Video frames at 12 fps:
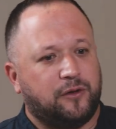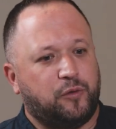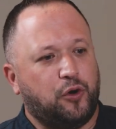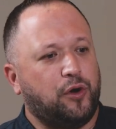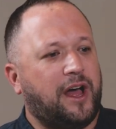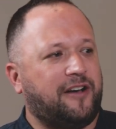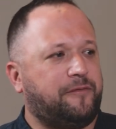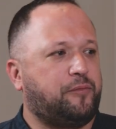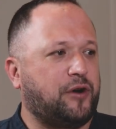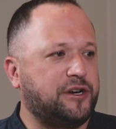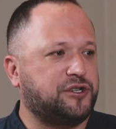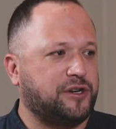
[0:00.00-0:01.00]
we all have
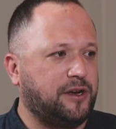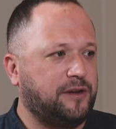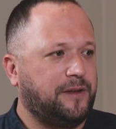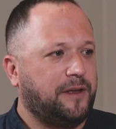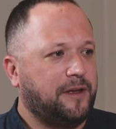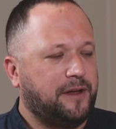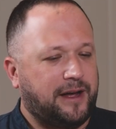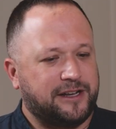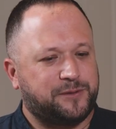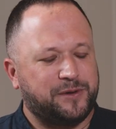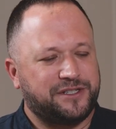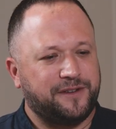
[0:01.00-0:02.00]
pressure,
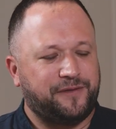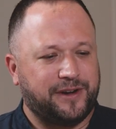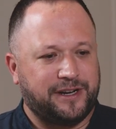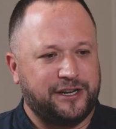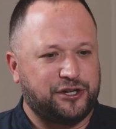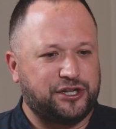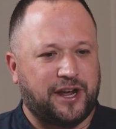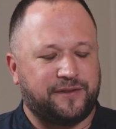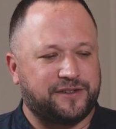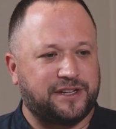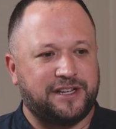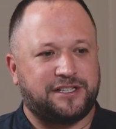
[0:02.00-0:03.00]
and specifically
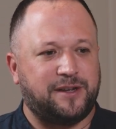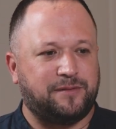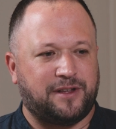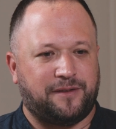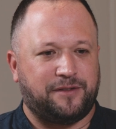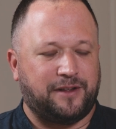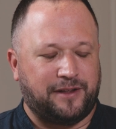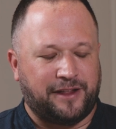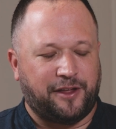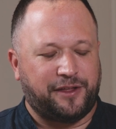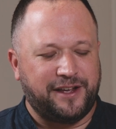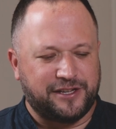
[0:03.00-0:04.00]
chefs, they seem that,
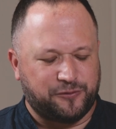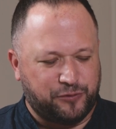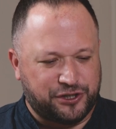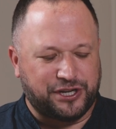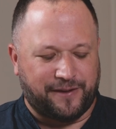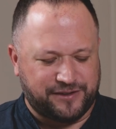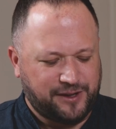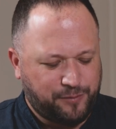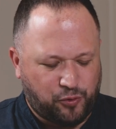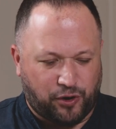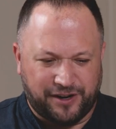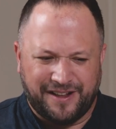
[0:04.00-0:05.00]
and the thing is, with chefs,
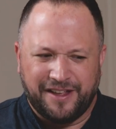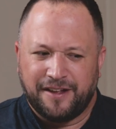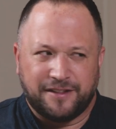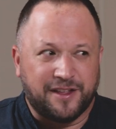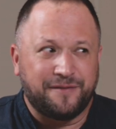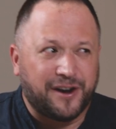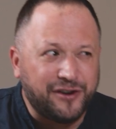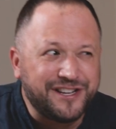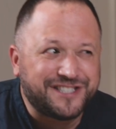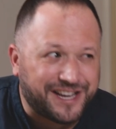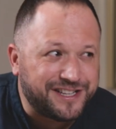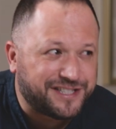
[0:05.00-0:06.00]
number one, they're very
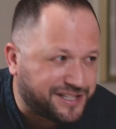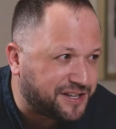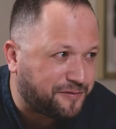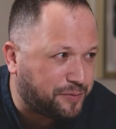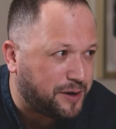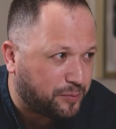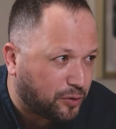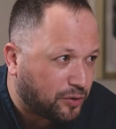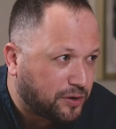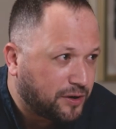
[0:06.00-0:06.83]
sensitive people.